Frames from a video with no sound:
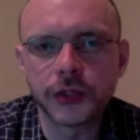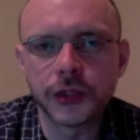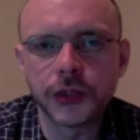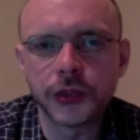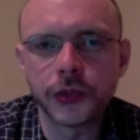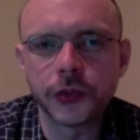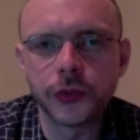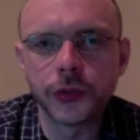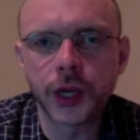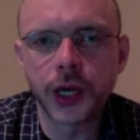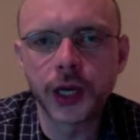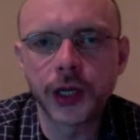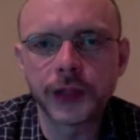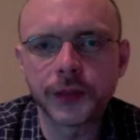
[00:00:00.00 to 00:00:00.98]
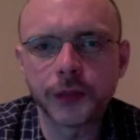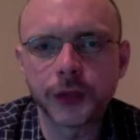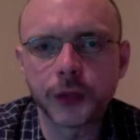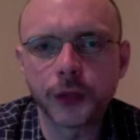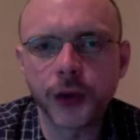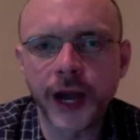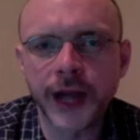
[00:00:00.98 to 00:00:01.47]
do to
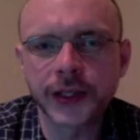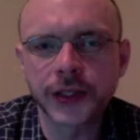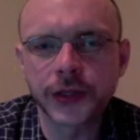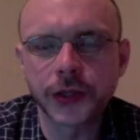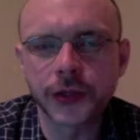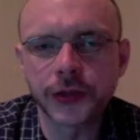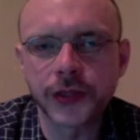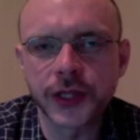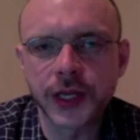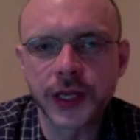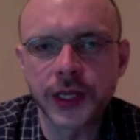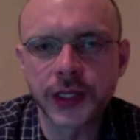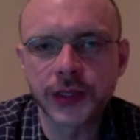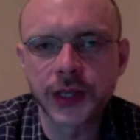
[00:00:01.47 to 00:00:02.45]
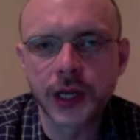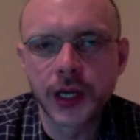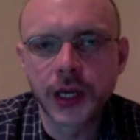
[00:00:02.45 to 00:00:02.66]
practice those things.